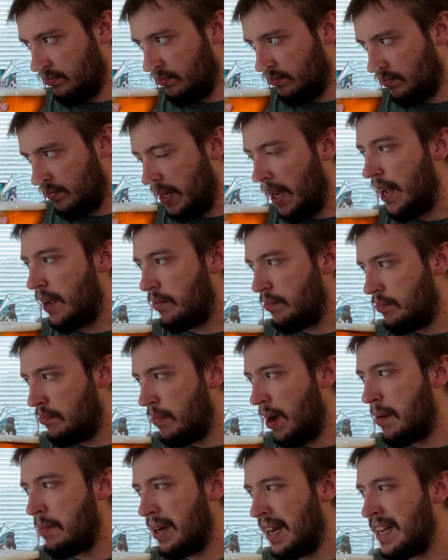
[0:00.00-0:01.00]
Yeah,
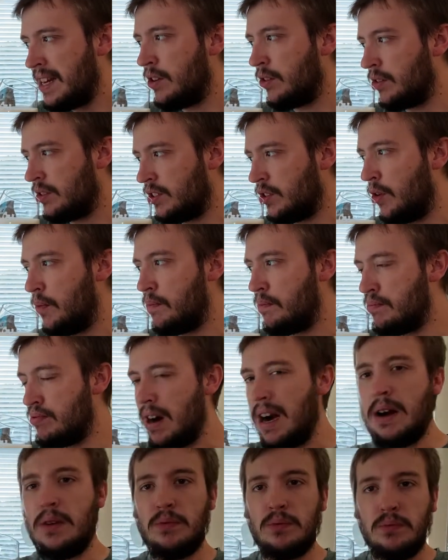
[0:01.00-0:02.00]
marmalade on sort of
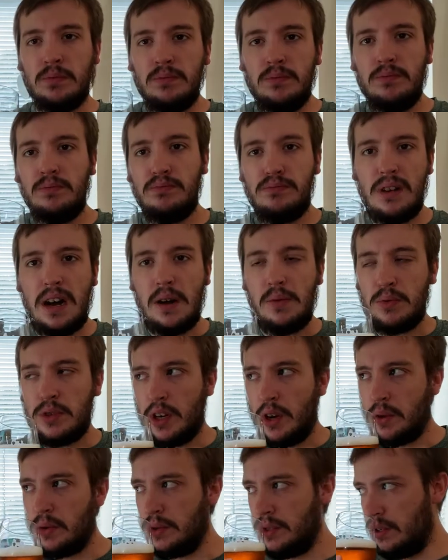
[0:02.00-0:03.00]
brown
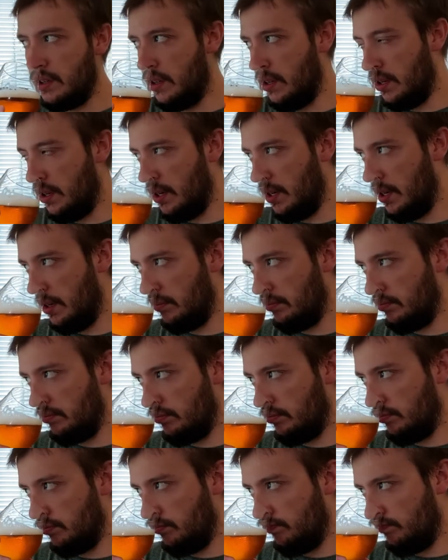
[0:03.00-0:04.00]
toast.
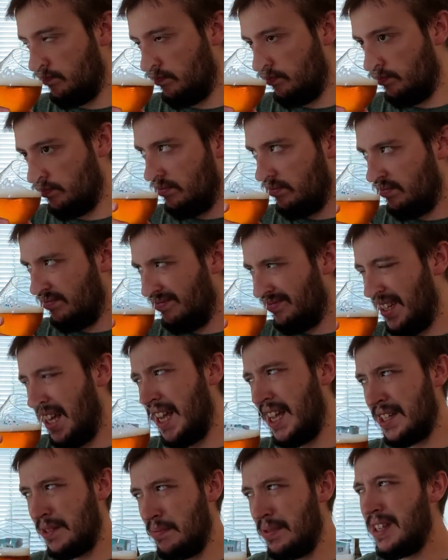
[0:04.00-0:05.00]
Yeah,
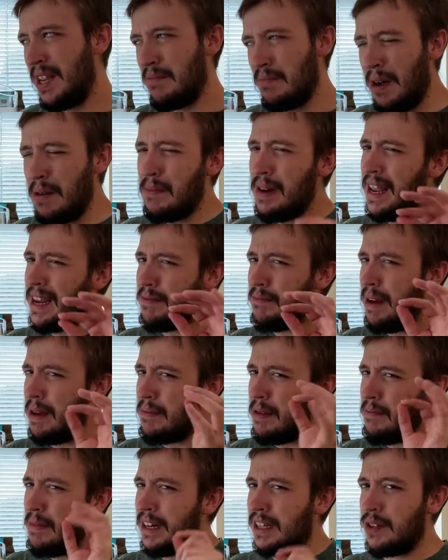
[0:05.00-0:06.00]
as we said, marmalade
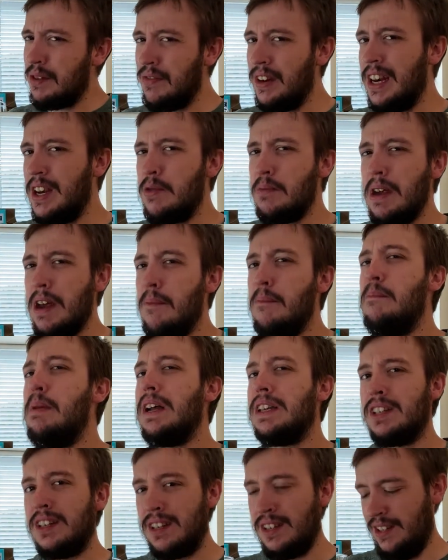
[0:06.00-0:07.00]
maybe mixed with a little bit of
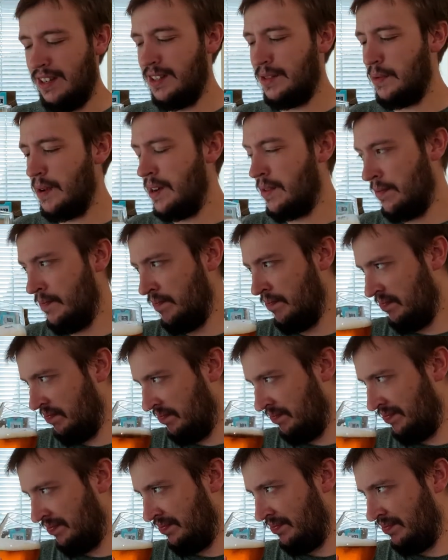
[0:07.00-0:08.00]
butter as well.
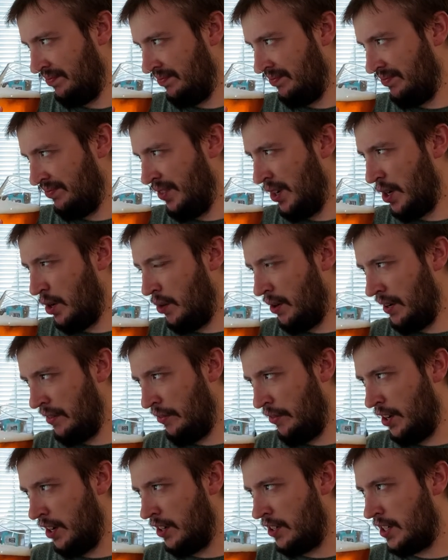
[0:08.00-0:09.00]
Not quite
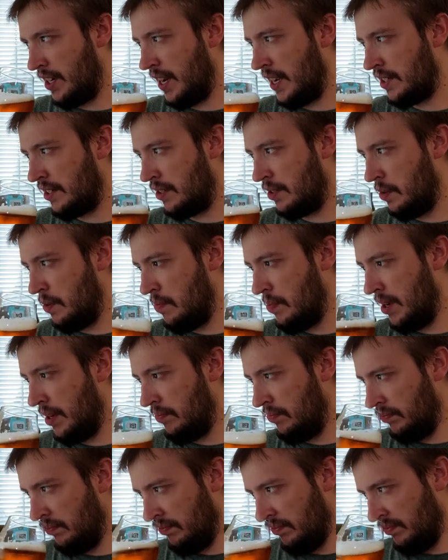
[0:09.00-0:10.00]
full on diacetyl,
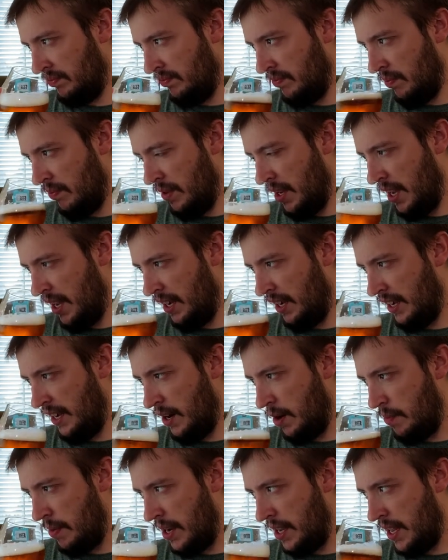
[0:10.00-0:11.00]
but a
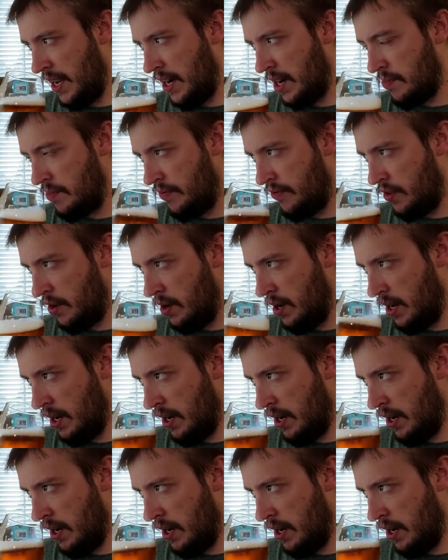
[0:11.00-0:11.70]
little bit of that coming through.